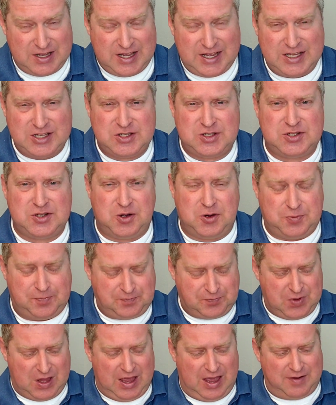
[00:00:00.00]
And
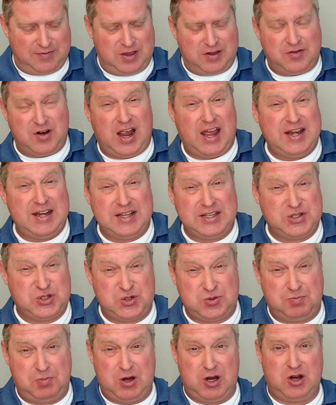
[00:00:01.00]
so have you ever had an
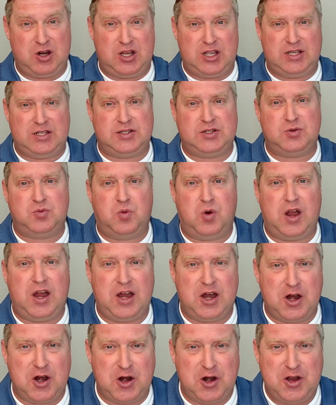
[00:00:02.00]
experience
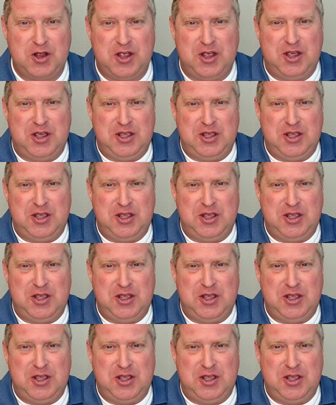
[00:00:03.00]
where